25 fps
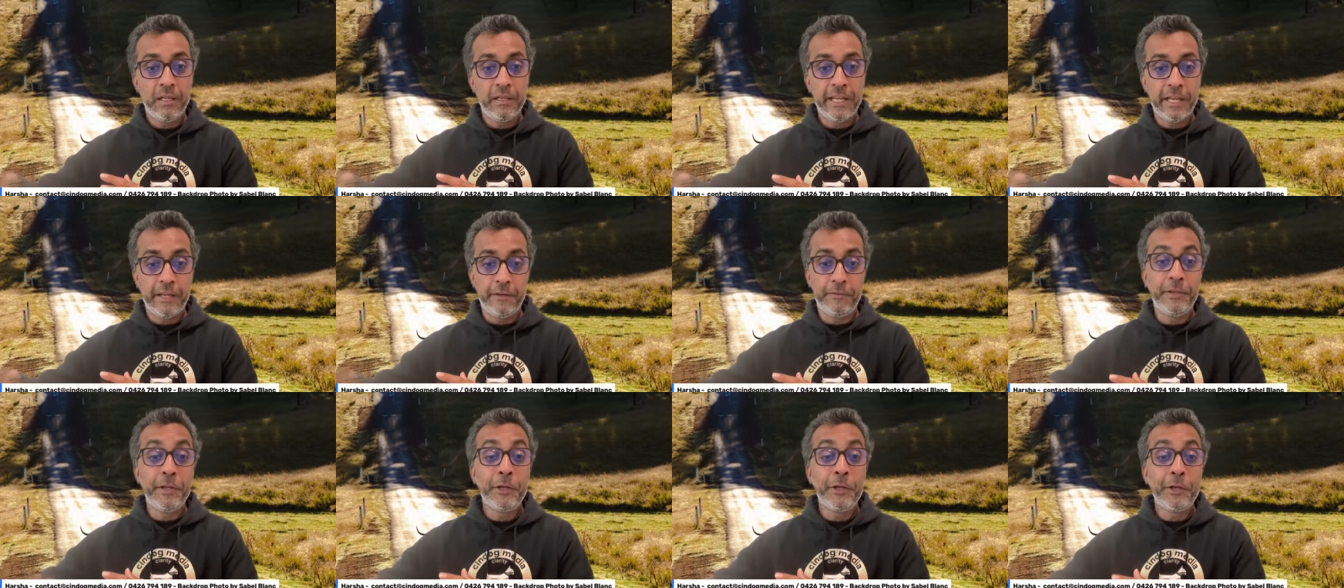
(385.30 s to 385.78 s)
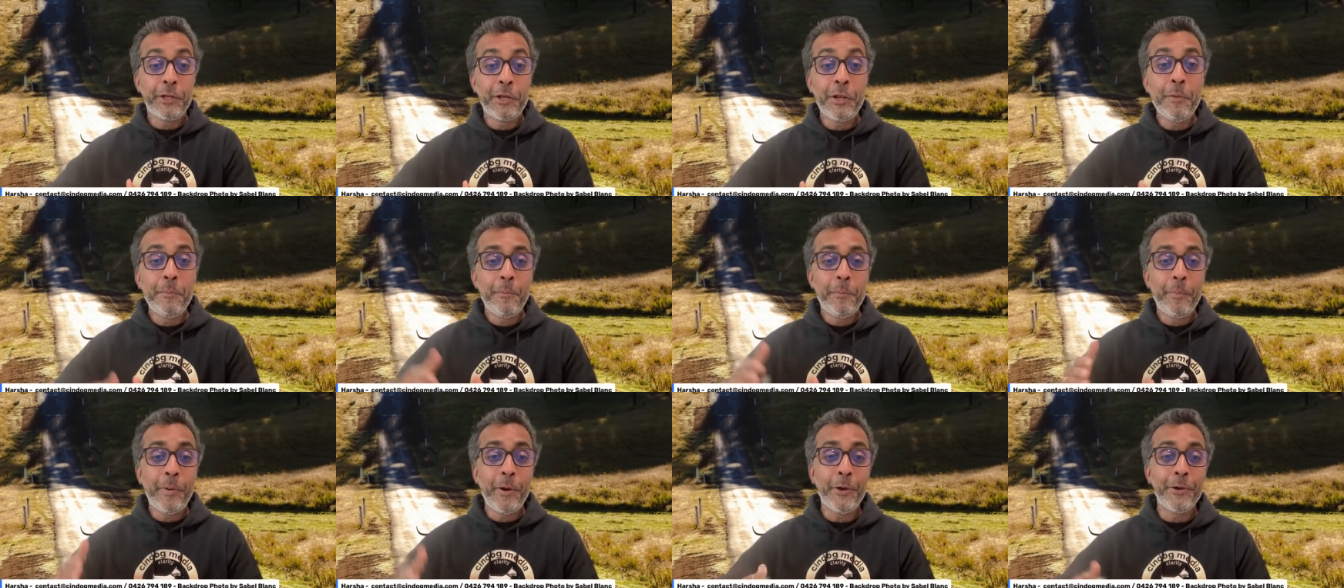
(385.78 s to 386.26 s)
Now, if you're going
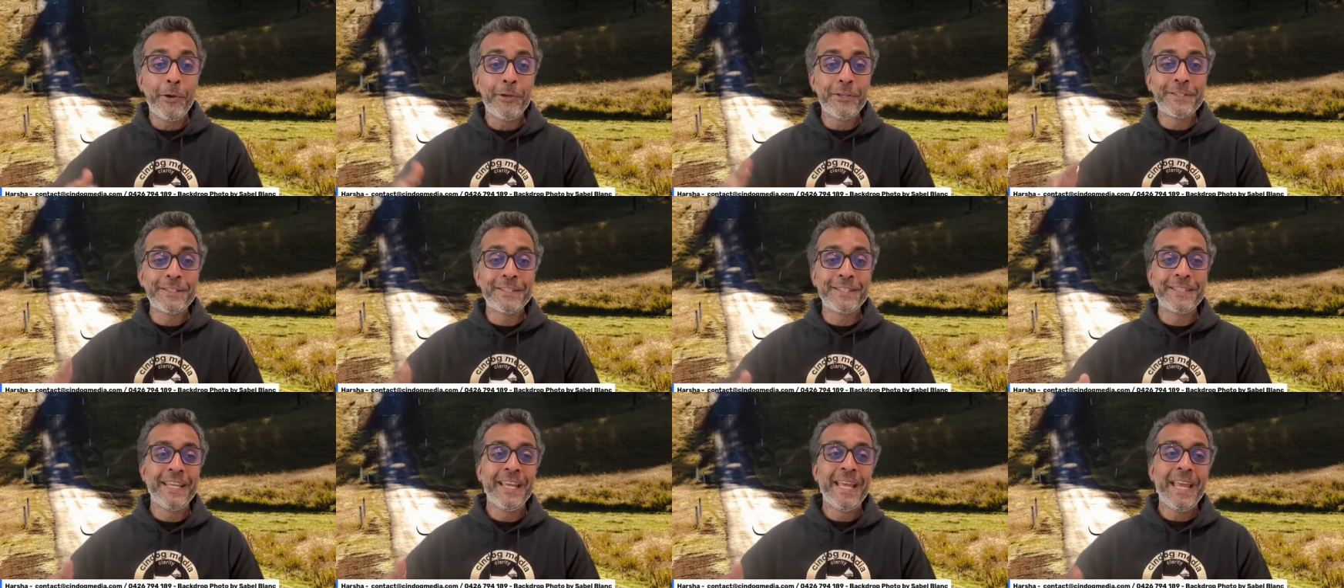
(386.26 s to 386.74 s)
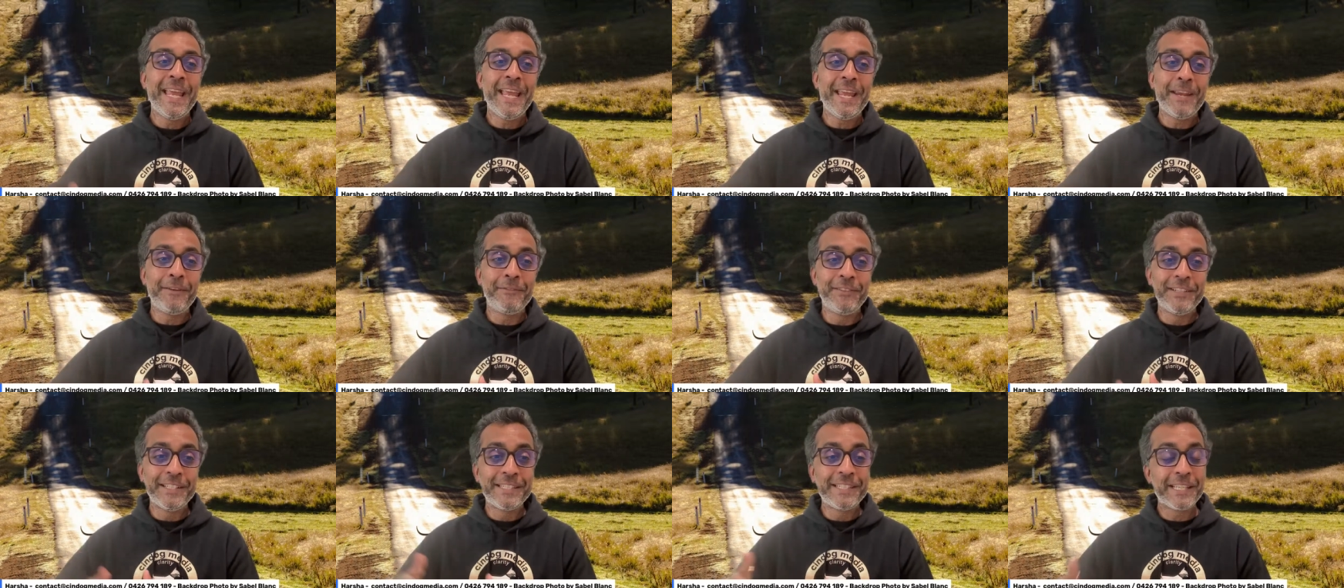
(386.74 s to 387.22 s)
to post
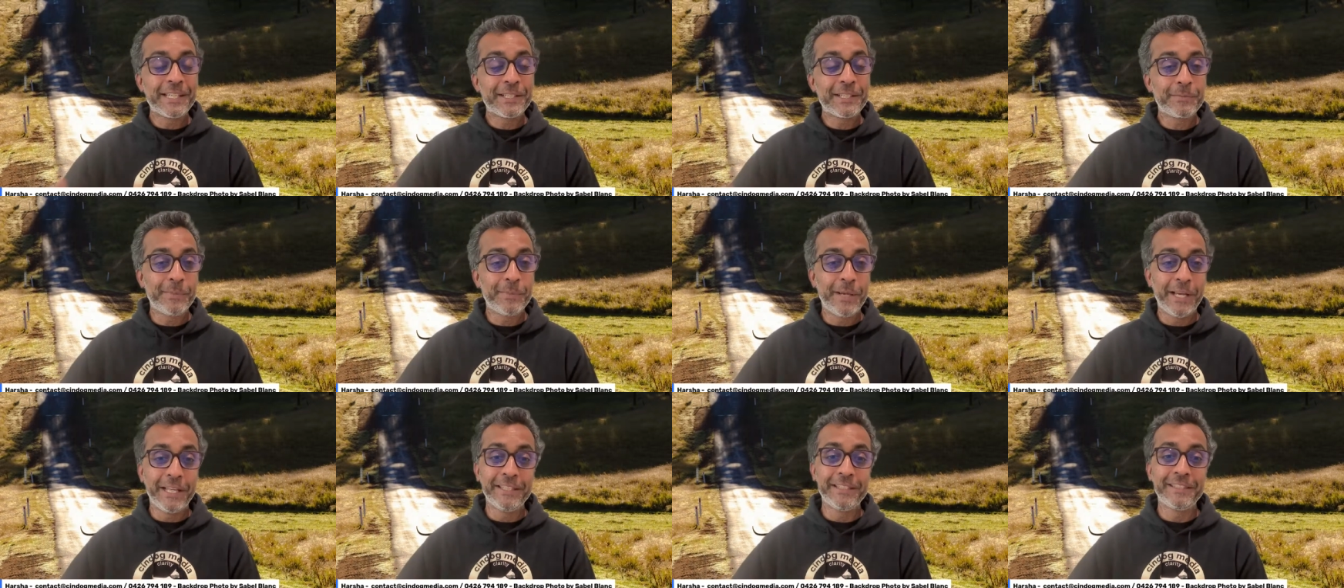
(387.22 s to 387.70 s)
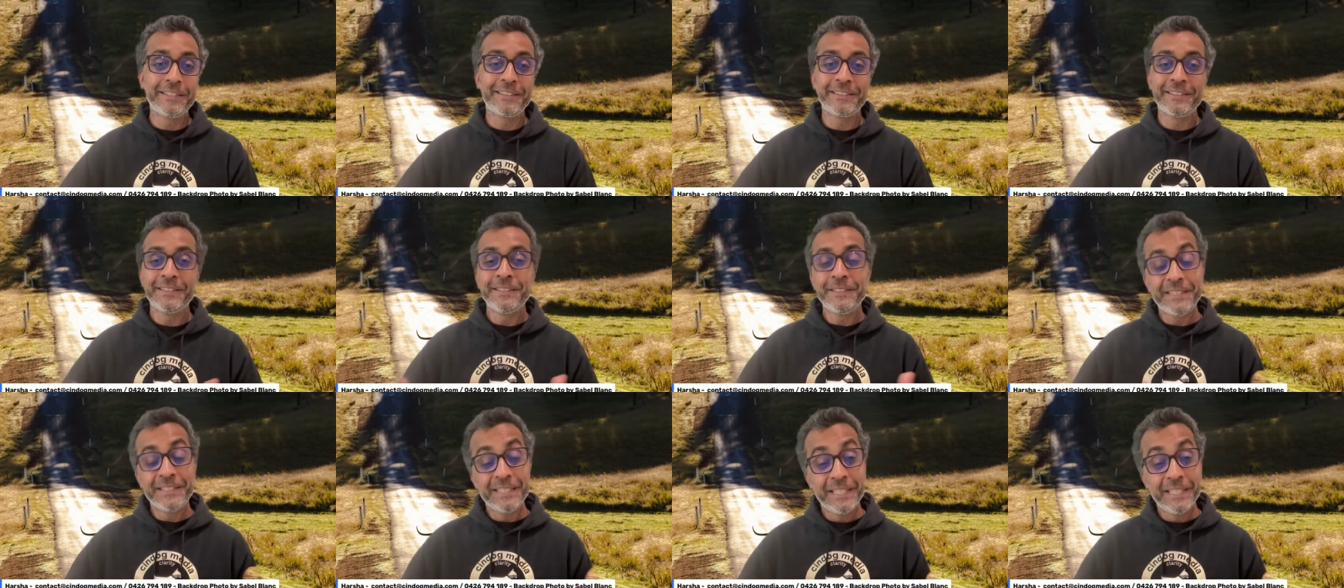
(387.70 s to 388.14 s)
every 6 months,